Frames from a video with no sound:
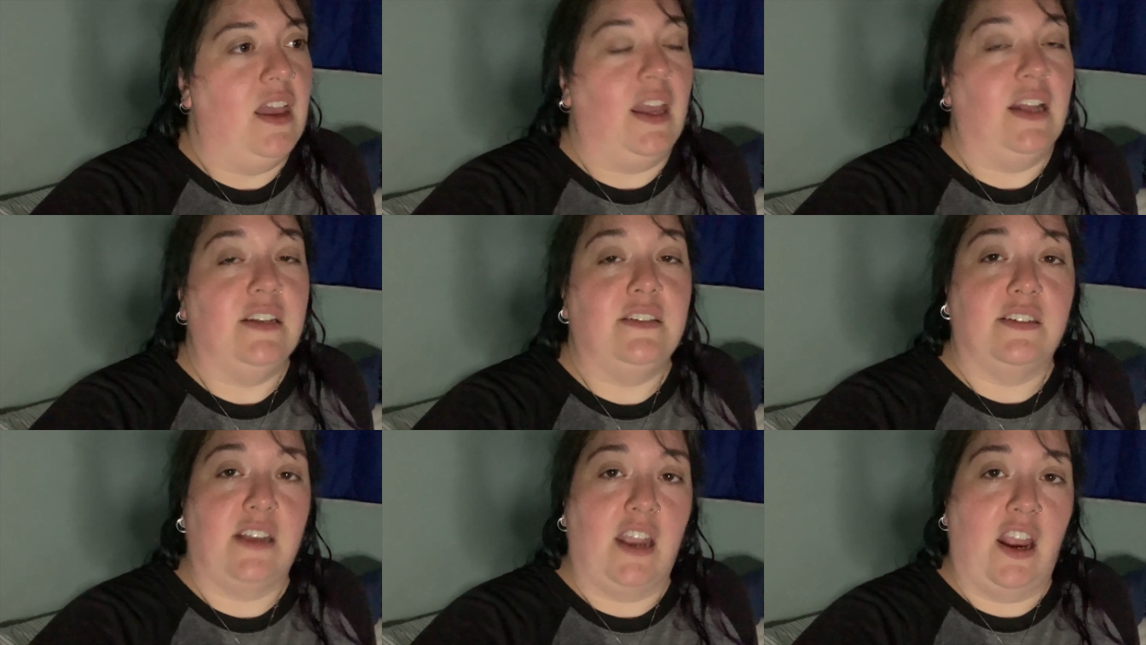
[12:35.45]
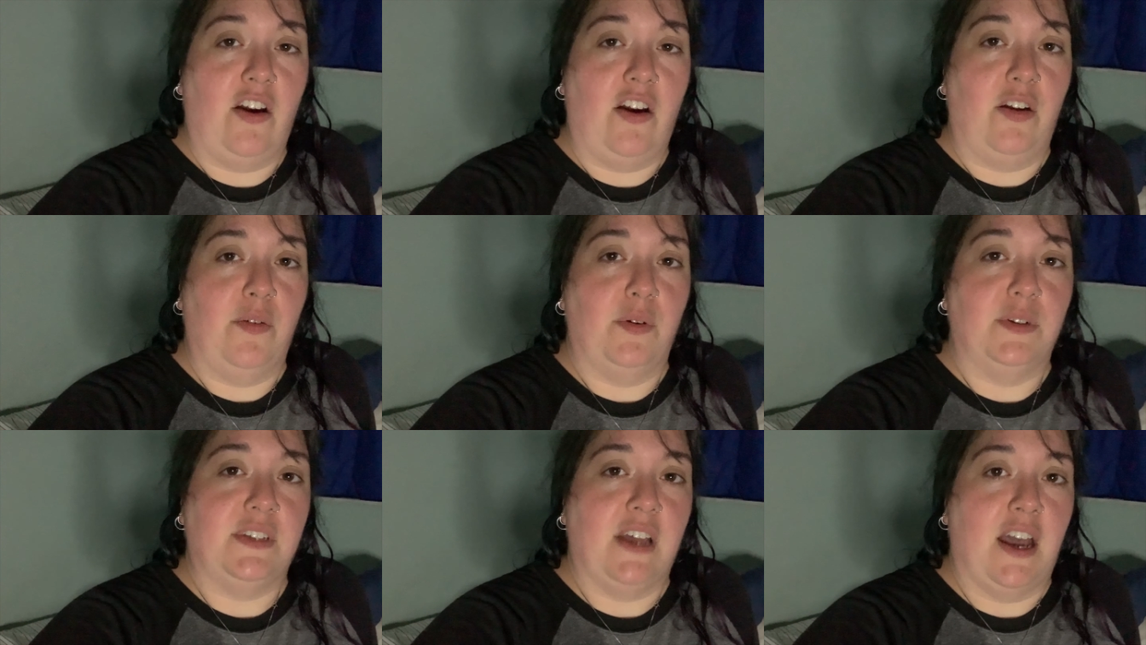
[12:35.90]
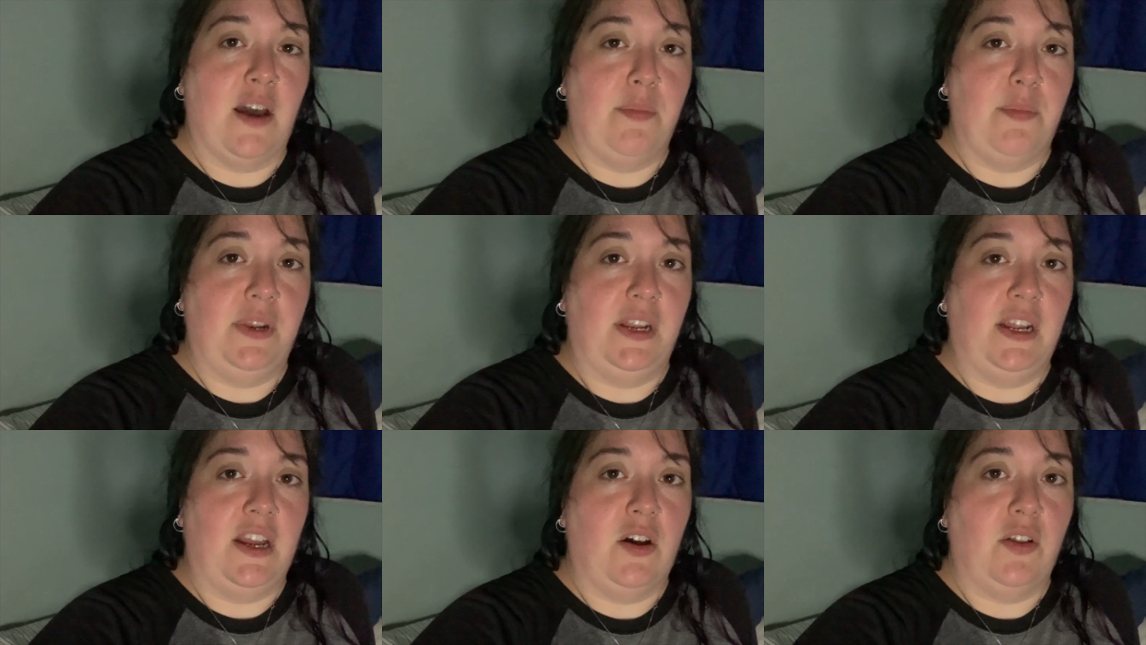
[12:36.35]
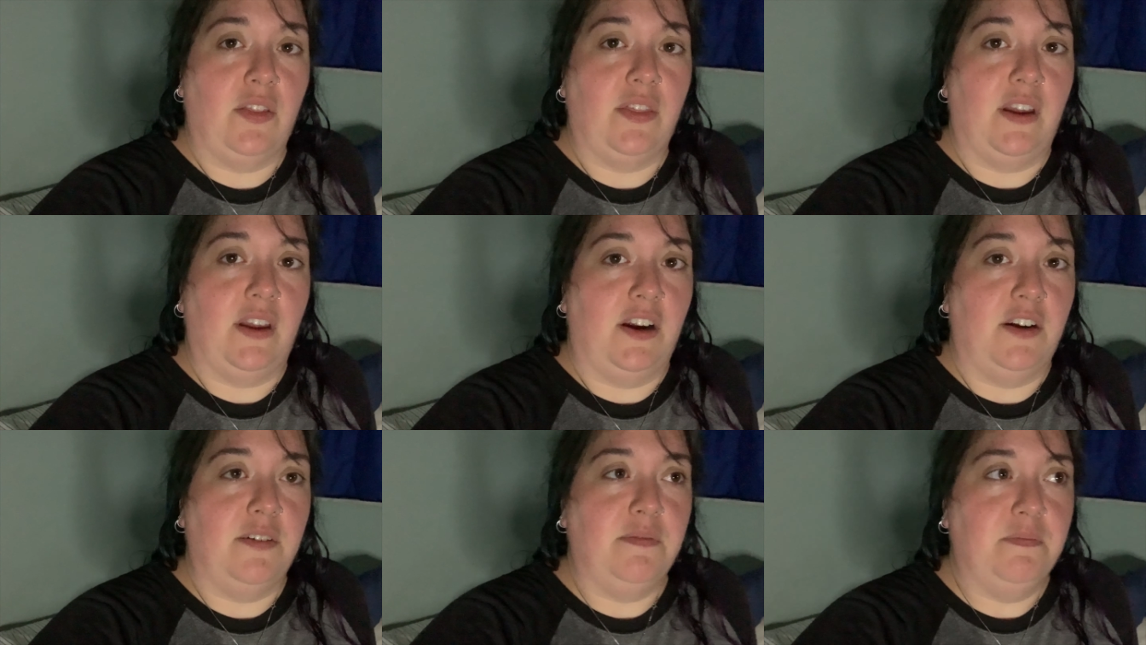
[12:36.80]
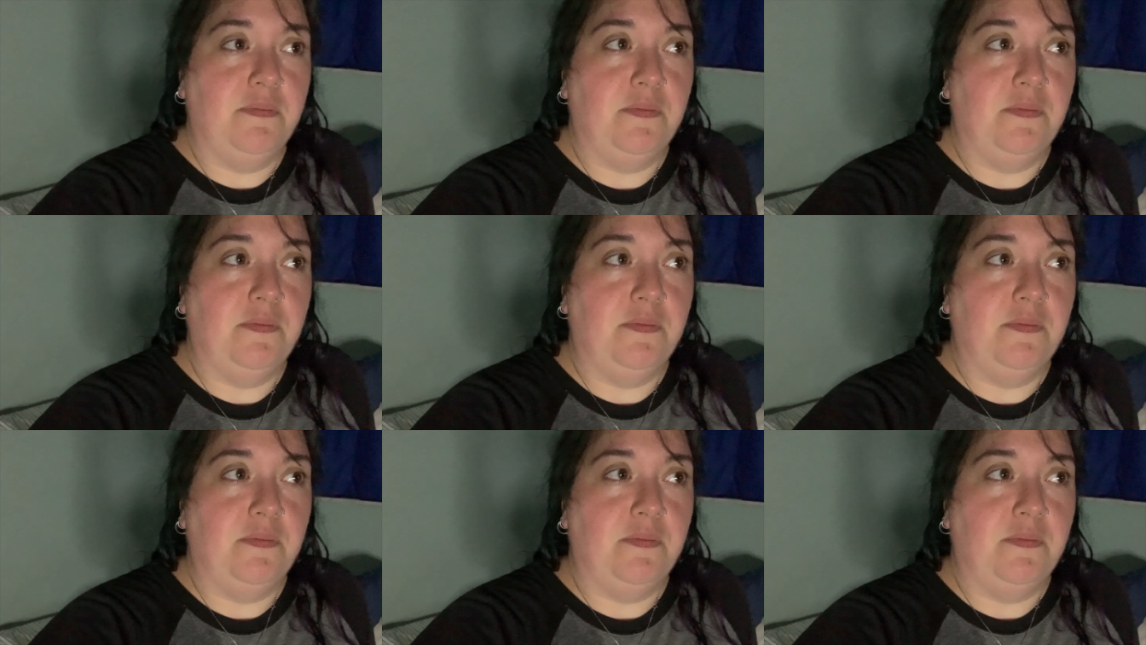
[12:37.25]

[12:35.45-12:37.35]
It's scary what's happening out there,